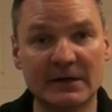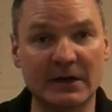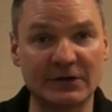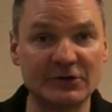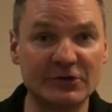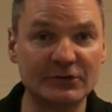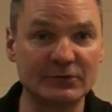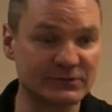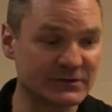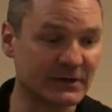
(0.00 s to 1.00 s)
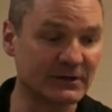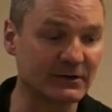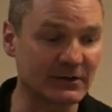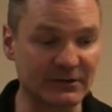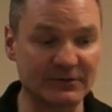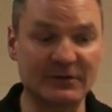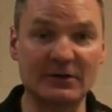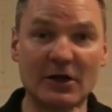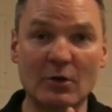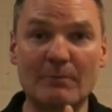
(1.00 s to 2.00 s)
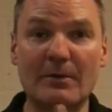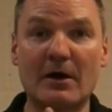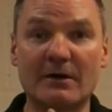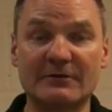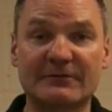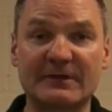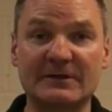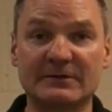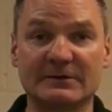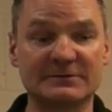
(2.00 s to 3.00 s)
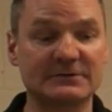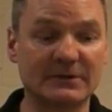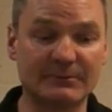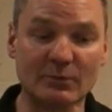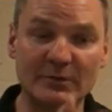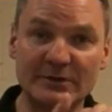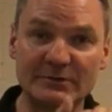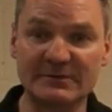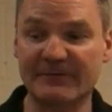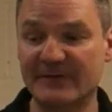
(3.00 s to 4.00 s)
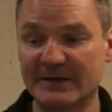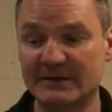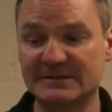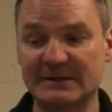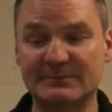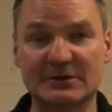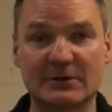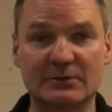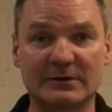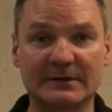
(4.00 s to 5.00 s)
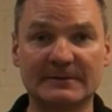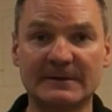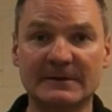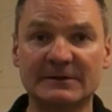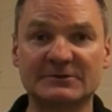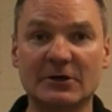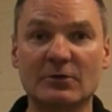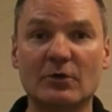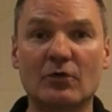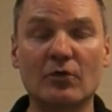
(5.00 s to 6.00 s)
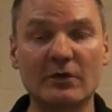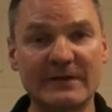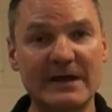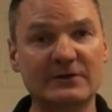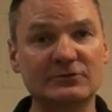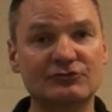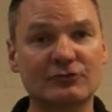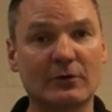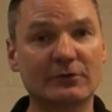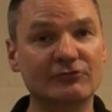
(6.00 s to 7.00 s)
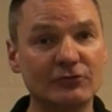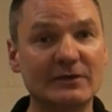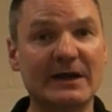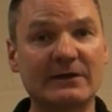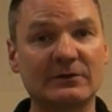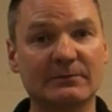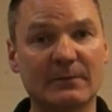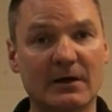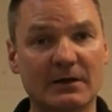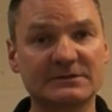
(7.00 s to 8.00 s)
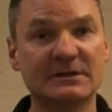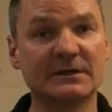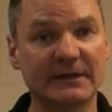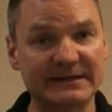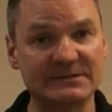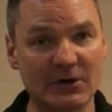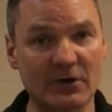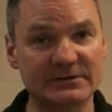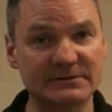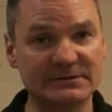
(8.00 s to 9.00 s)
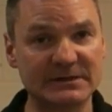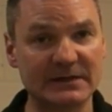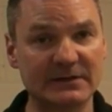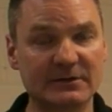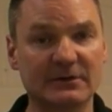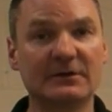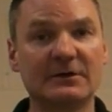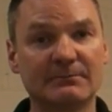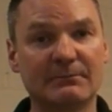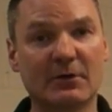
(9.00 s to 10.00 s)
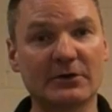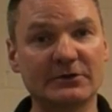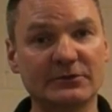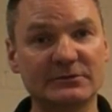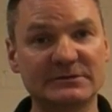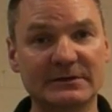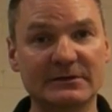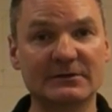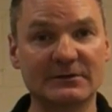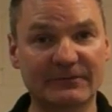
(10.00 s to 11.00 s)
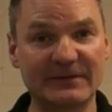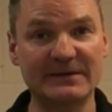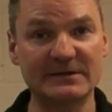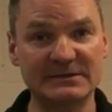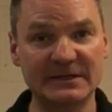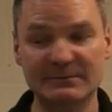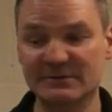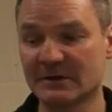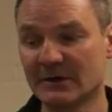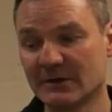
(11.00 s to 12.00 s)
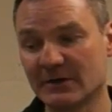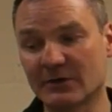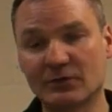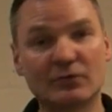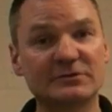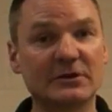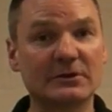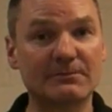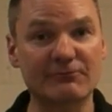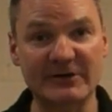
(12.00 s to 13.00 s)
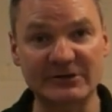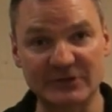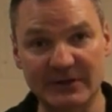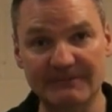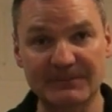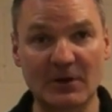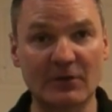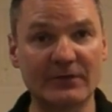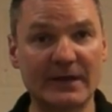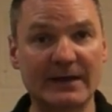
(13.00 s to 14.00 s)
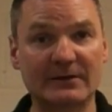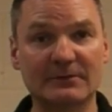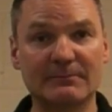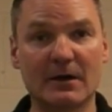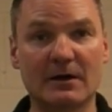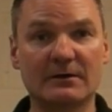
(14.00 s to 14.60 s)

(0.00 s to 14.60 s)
and use the lower part of the fingers, but we use the fingertips only. So all of our control through the handlebars is nice and delicate by using the fingertips and also the pressure on the handlebar.